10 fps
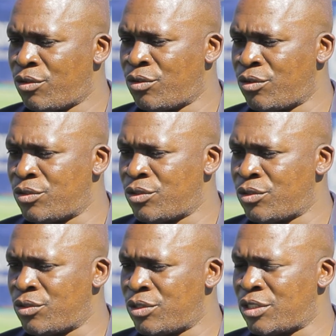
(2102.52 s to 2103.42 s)
for
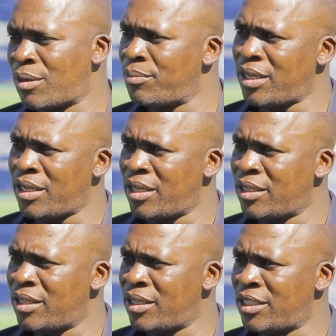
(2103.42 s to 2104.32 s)
Zambia
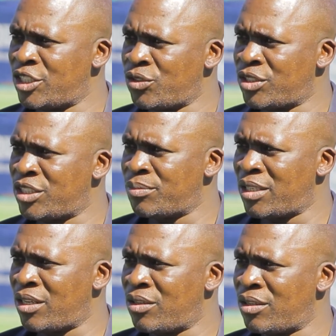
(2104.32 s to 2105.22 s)
national team
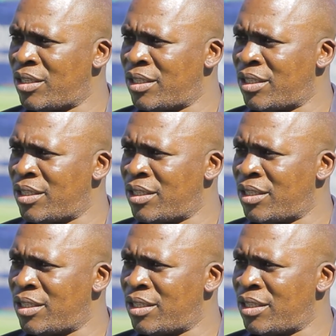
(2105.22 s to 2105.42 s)
now,